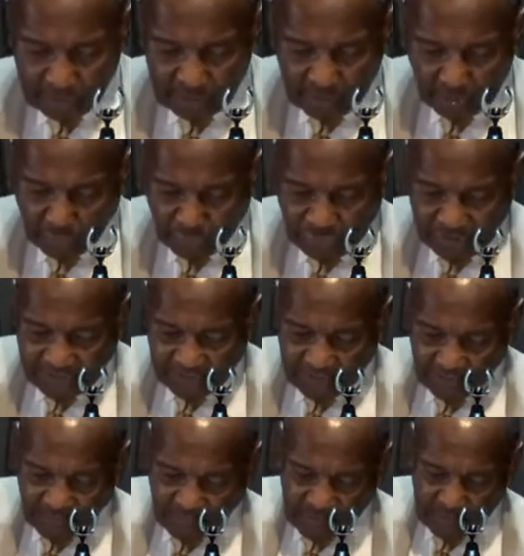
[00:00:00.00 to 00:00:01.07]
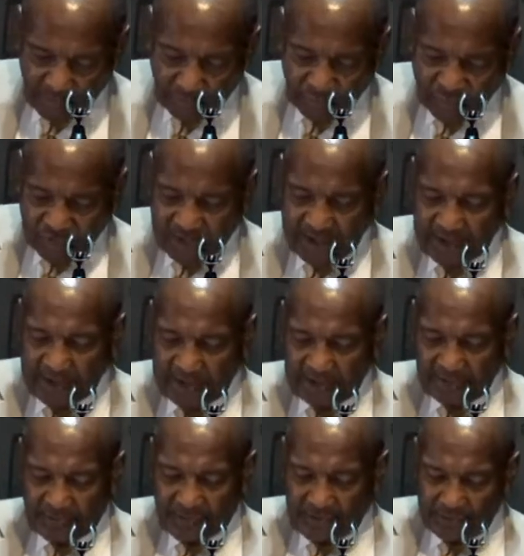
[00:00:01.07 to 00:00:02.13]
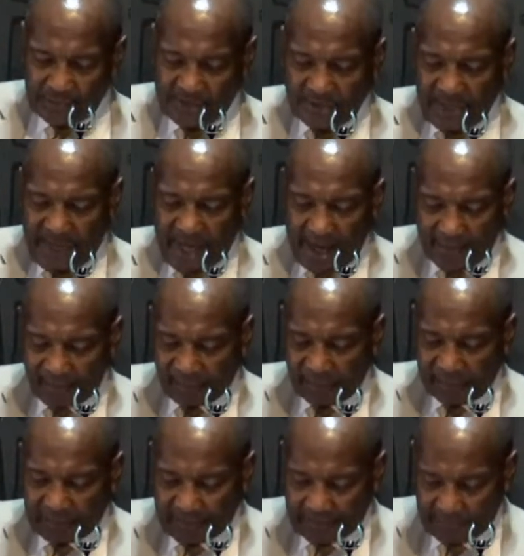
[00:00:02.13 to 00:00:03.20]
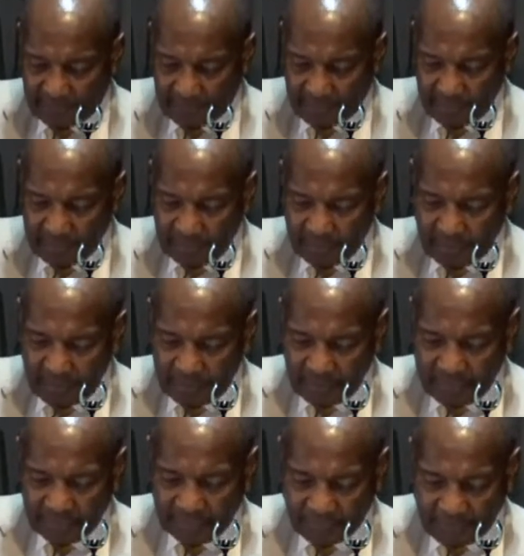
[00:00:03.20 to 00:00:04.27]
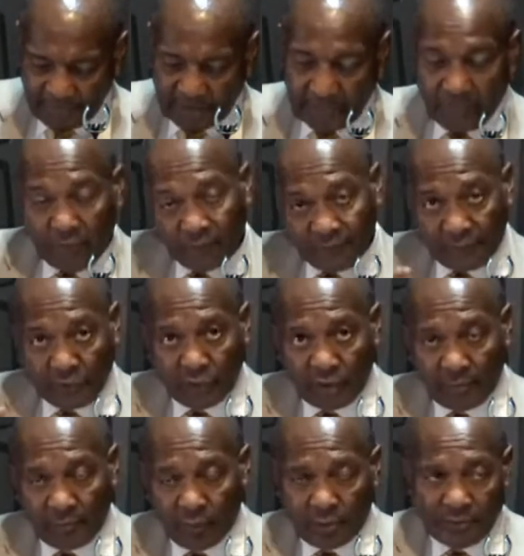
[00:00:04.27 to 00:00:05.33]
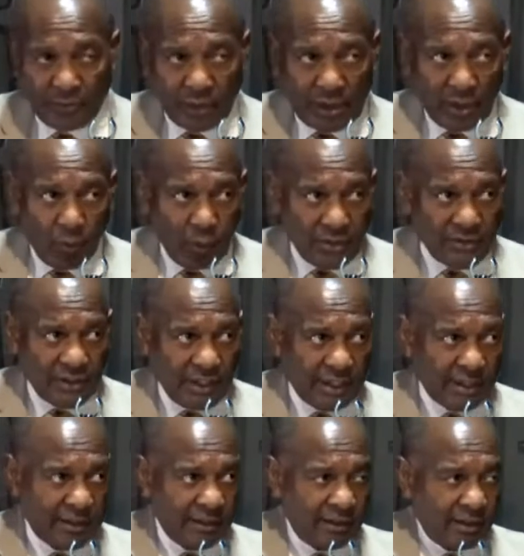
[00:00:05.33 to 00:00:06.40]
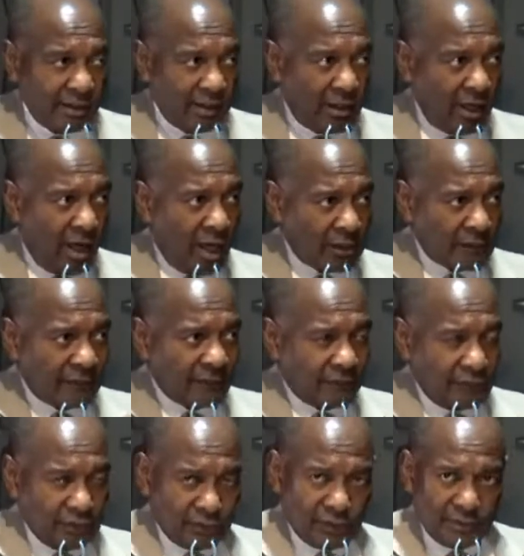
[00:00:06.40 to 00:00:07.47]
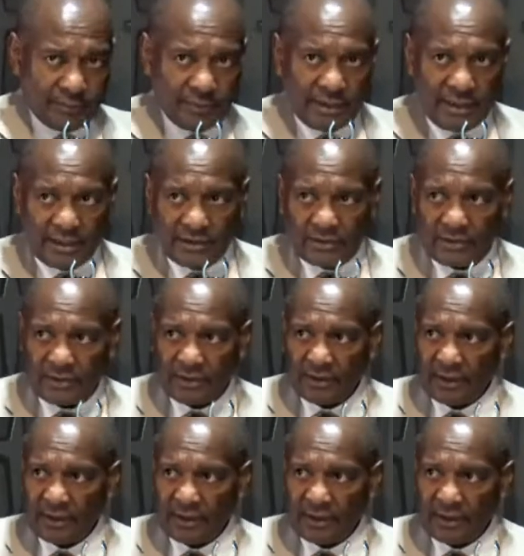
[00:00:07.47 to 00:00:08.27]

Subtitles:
Cogent, C-O-G-E-N-T, means apt, fitting, effective. Affirm, when we say God affirmed his